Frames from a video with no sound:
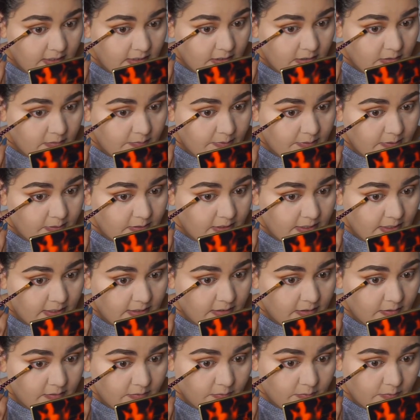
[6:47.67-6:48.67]
little bit of that
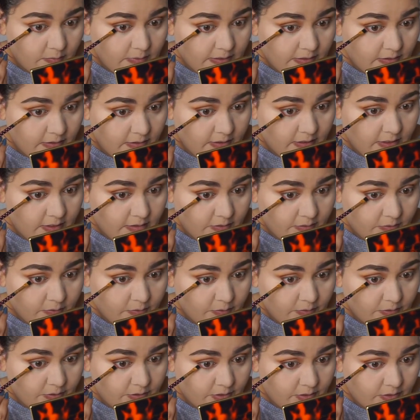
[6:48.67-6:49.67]
right on the outer
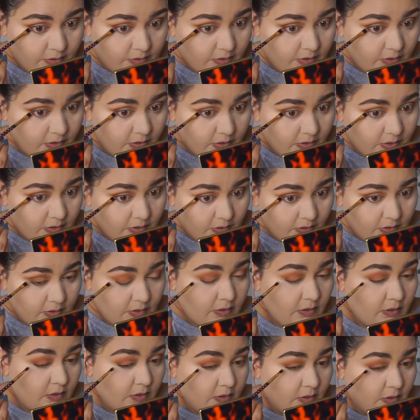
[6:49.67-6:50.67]
corner,
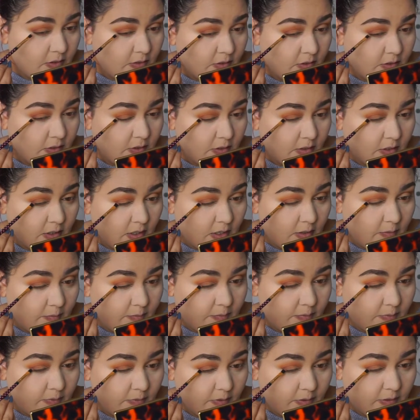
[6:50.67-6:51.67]
the top
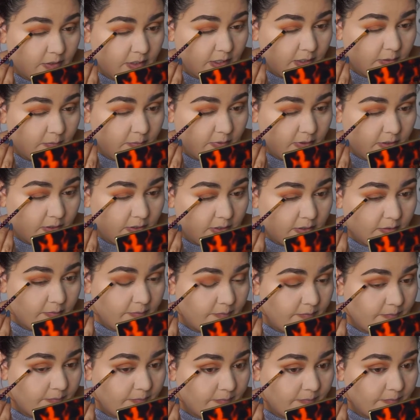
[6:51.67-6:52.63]
and bottom.